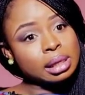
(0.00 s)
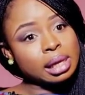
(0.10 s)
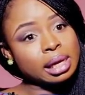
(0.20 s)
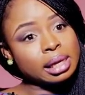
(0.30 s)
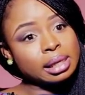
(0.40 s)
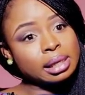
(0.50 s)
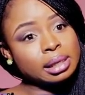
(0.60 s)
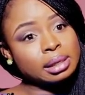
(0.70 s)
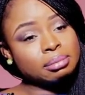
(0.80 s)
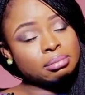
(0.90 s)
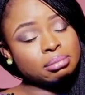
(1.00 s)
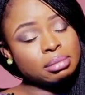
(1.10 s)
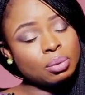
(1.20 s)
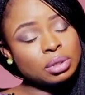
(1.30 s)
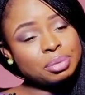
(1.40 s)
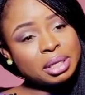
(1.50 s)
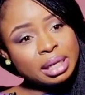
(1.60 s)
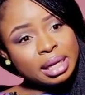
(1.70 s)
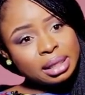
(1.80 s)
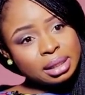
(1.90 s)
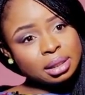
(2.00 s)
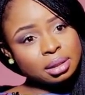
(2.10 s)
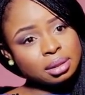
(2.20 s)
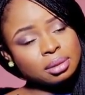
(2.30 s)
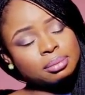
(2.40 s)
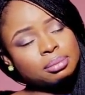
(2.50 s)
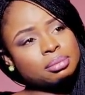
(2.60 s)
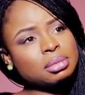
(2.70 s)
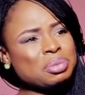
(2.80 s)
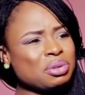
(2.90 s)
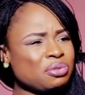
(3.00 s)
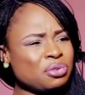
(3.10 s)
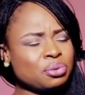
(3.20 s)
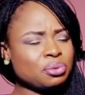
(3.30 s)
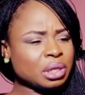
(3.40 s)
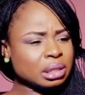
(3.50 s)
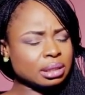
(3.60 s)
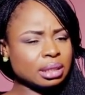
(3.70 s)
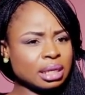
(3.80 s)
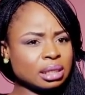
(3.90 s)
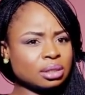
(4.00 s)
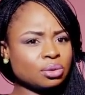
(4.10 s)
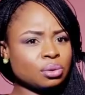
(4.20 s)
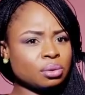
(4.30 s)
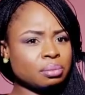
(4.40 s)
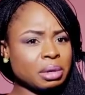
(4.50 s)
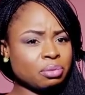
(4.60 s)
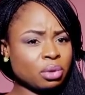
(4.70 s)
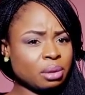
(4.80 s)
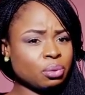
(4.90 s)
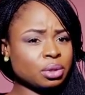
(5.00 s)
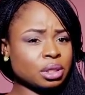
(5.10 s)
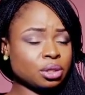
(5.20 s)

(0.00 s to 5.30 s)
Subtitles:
I was a bit late, maybe a few weeks late, so my labor was